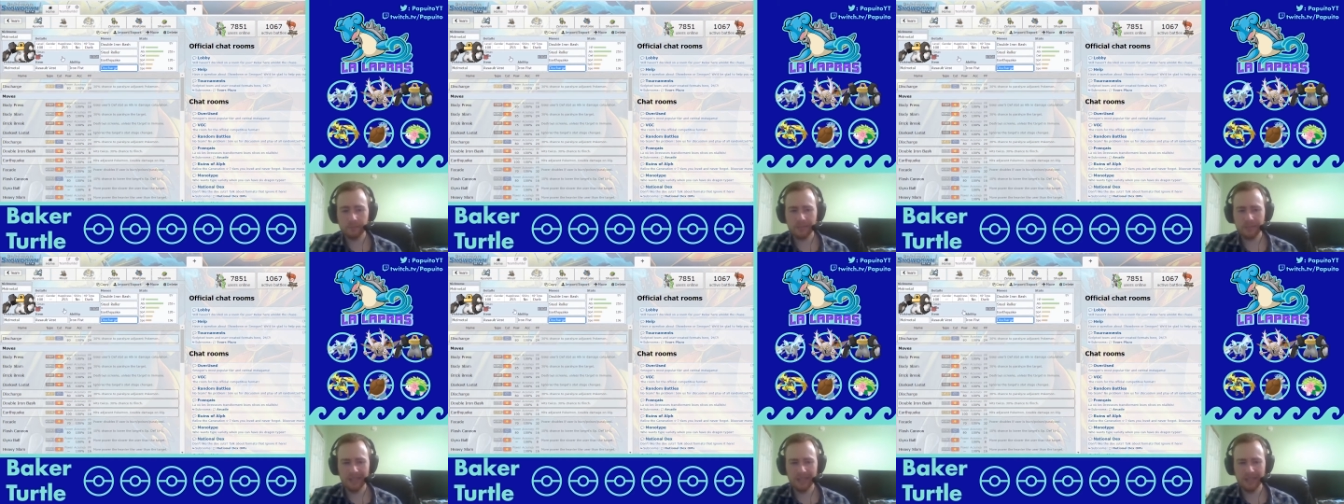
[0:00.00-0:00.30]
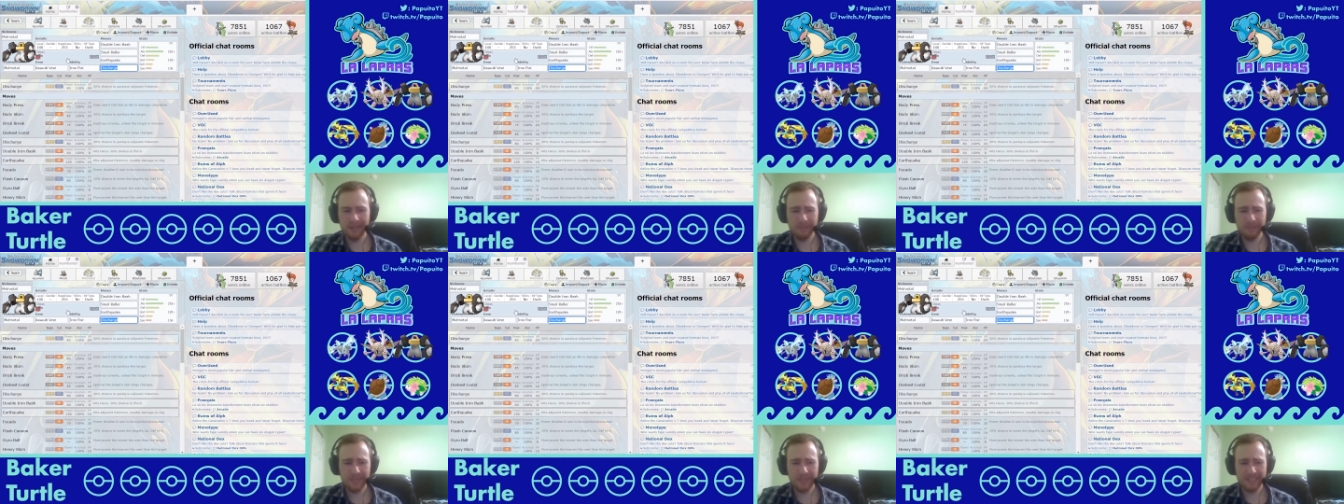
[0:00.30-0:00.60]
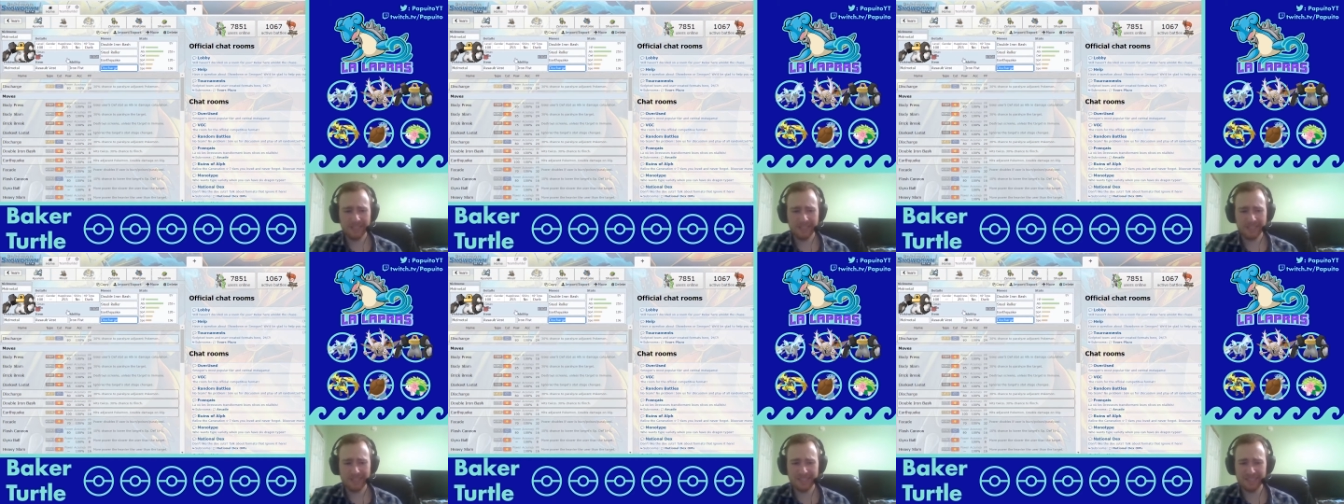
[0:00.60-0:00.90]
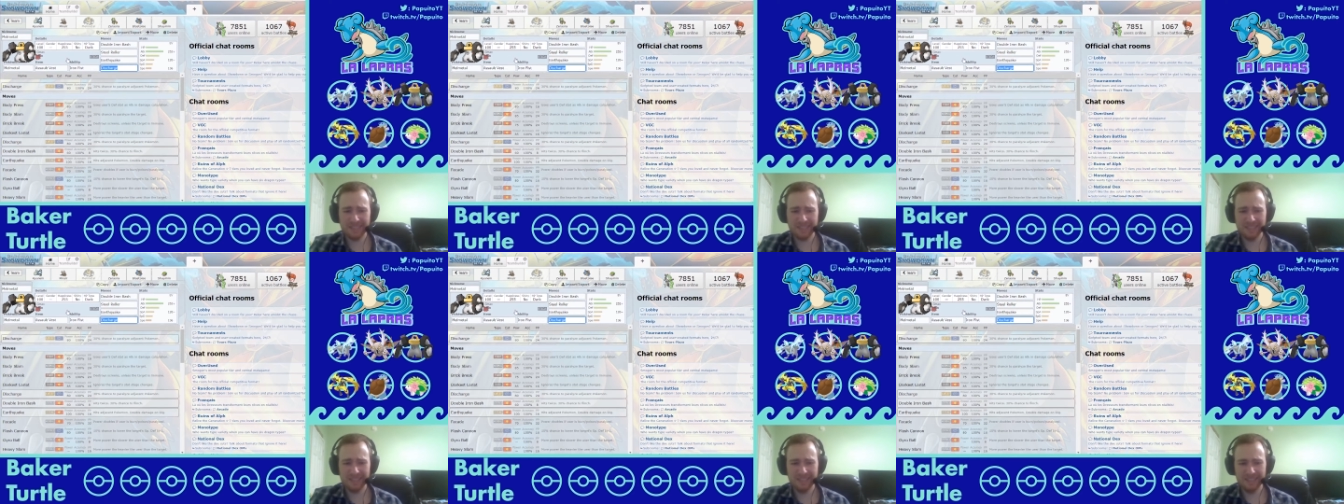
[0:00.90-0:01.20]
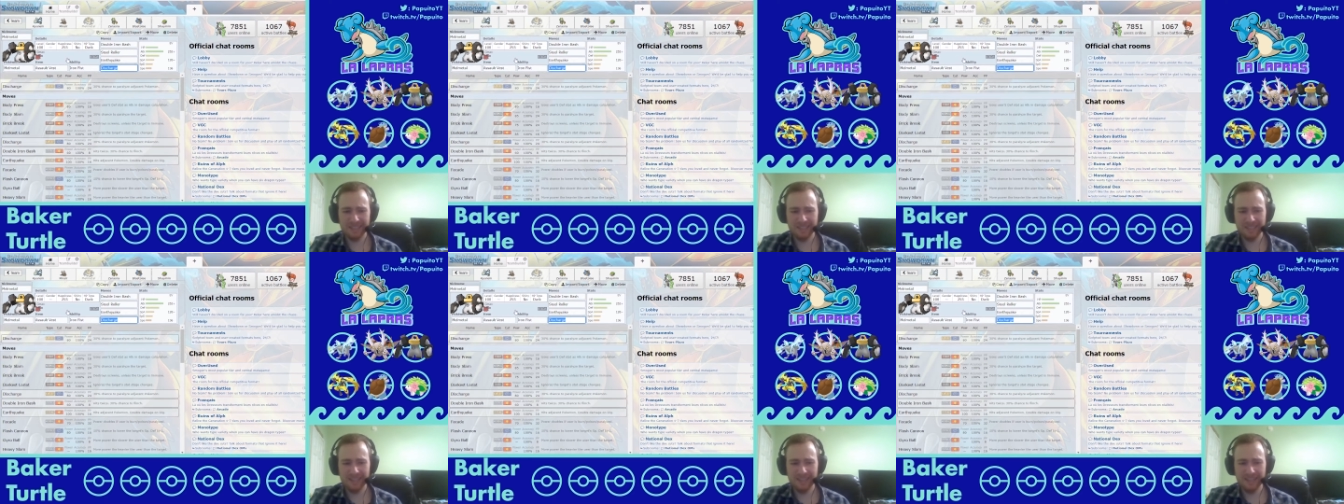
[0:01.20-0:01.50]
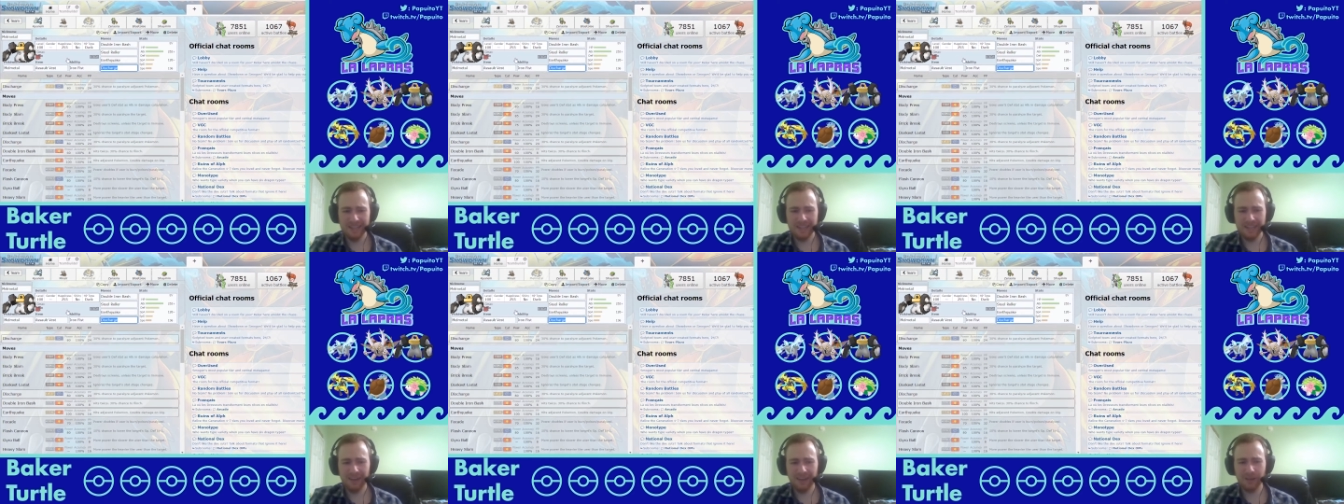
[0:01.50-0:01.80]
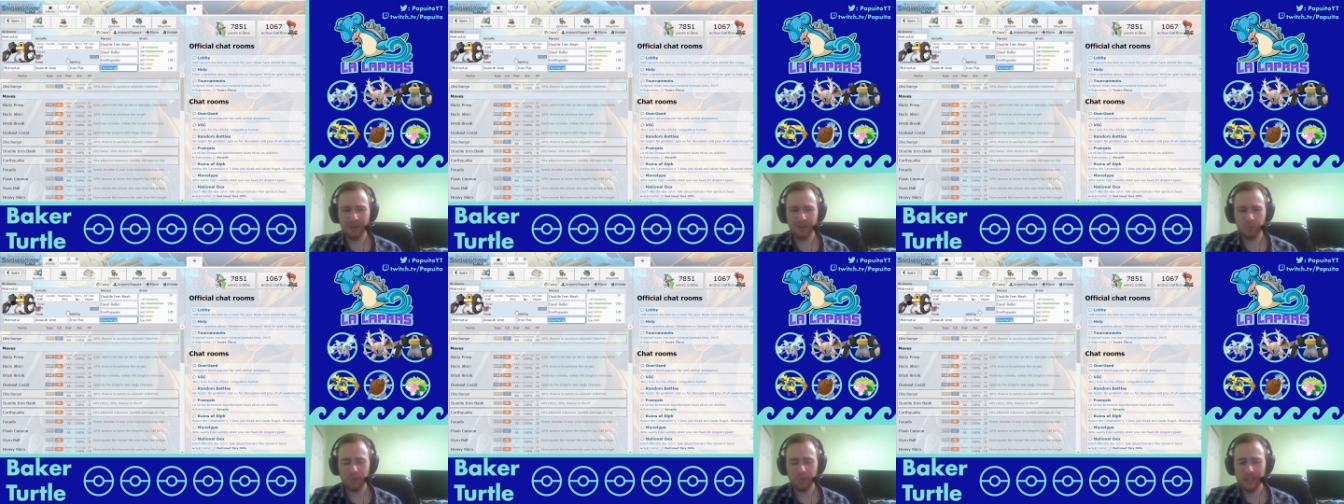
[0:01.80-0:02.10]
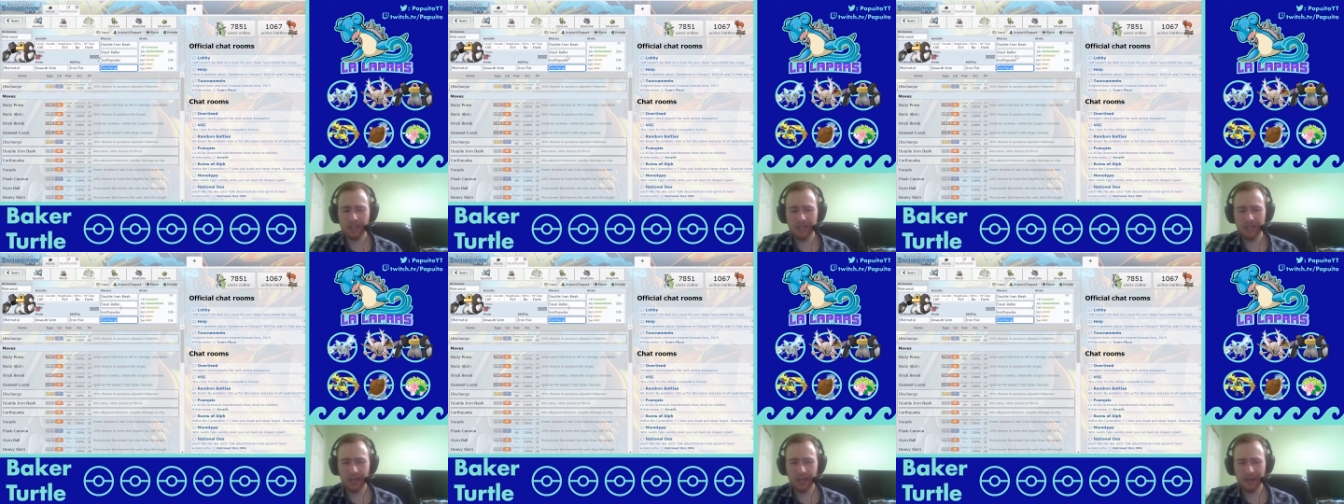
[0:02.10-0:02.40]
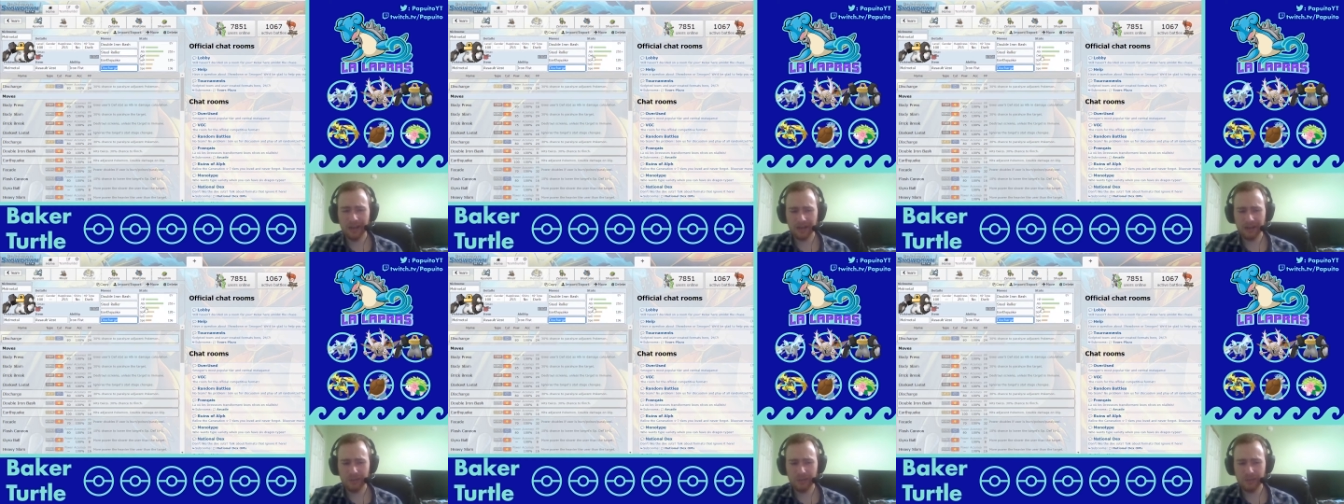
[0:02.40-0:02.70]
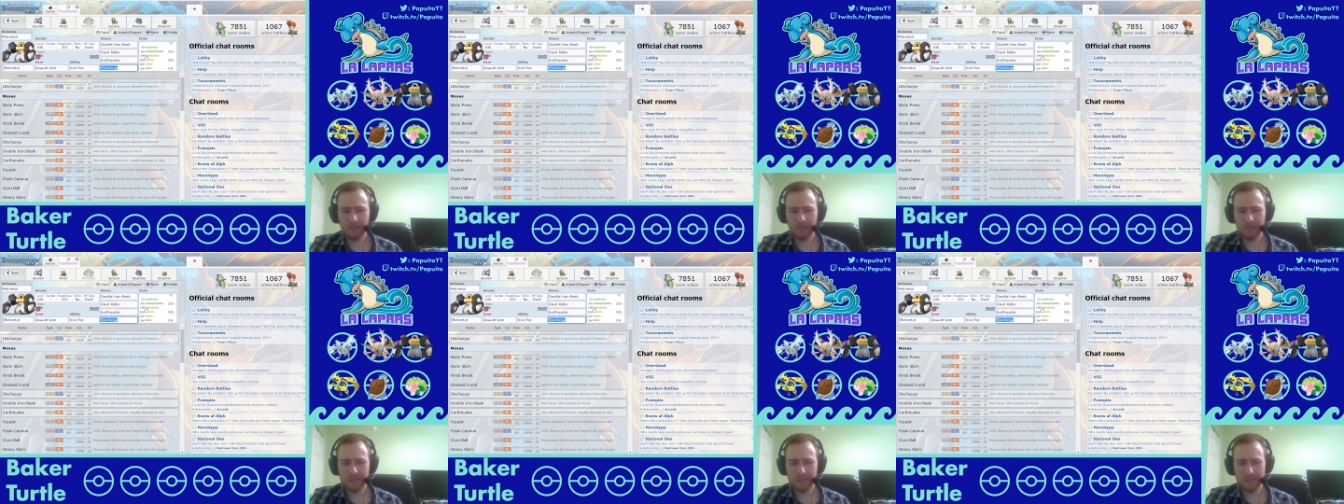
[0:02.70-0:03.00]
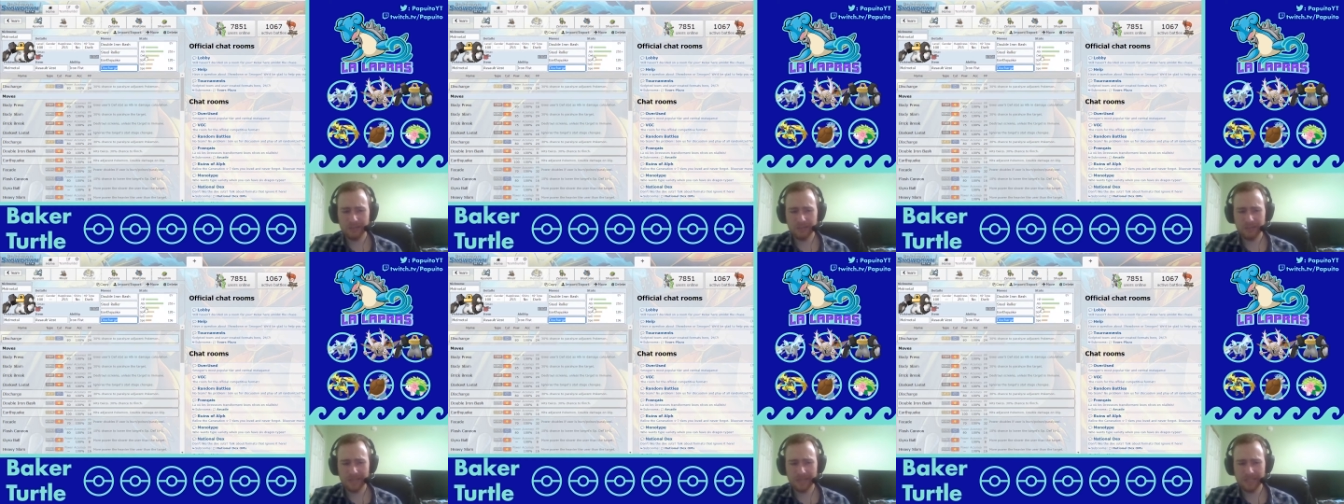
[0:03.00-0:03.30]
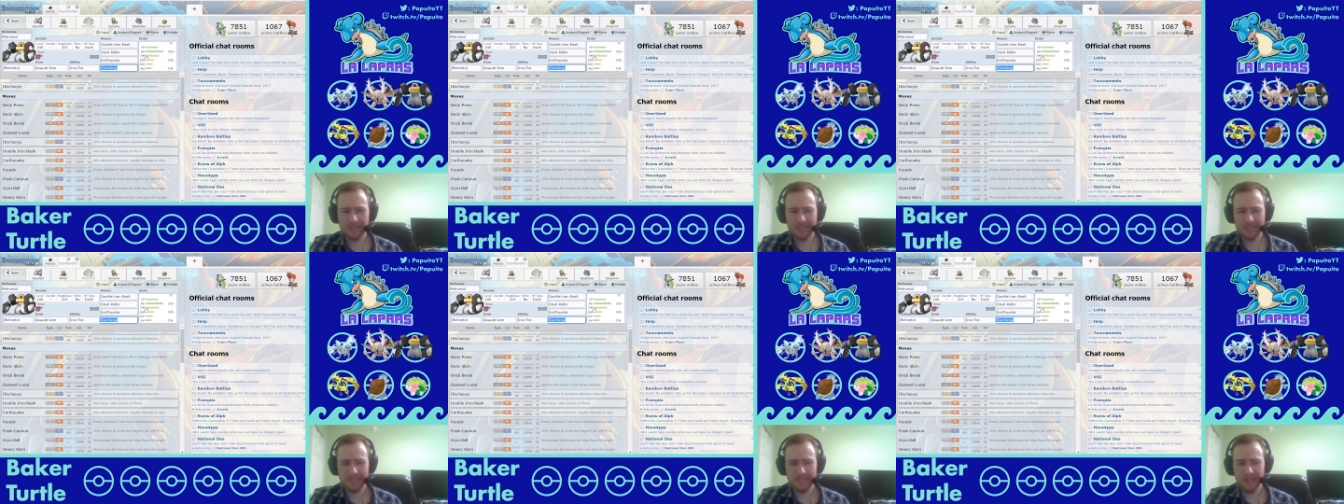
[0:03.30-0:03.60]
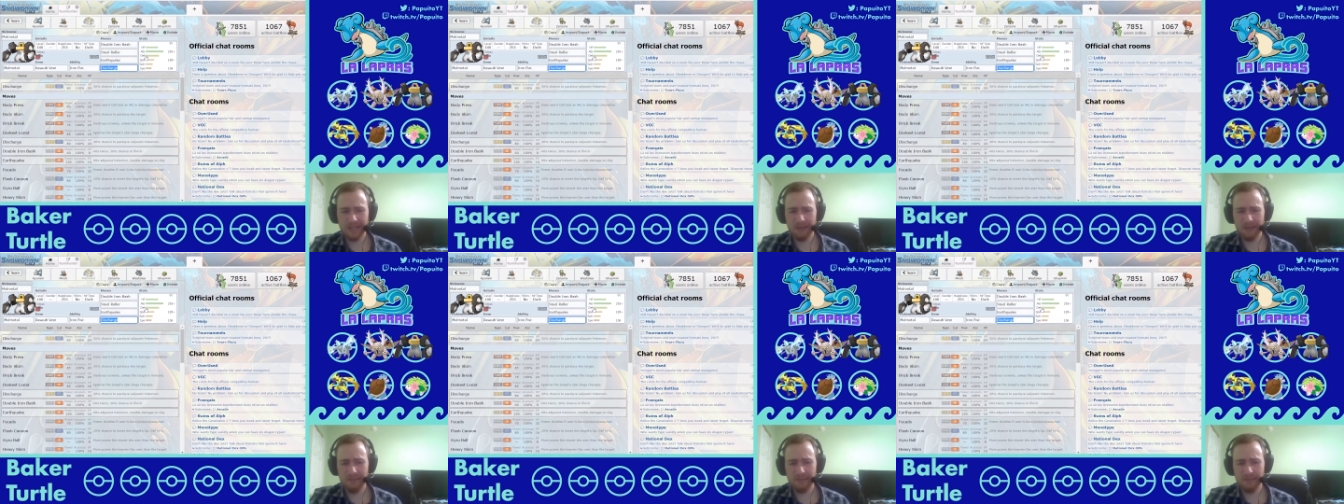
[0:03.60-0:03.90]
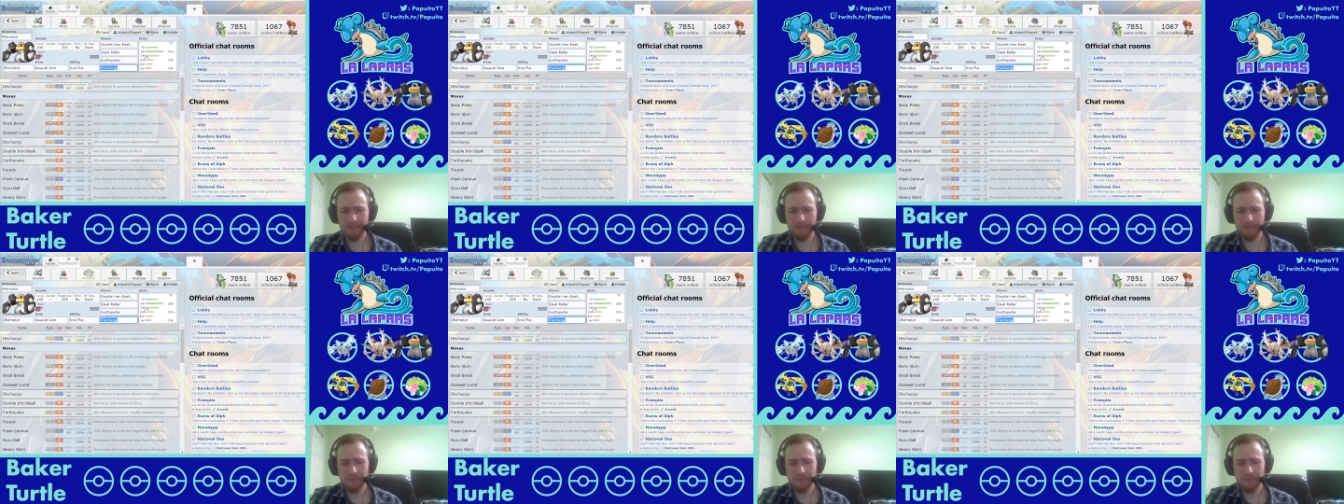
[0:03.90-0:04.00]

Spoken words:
It's a really awkward, spicy set,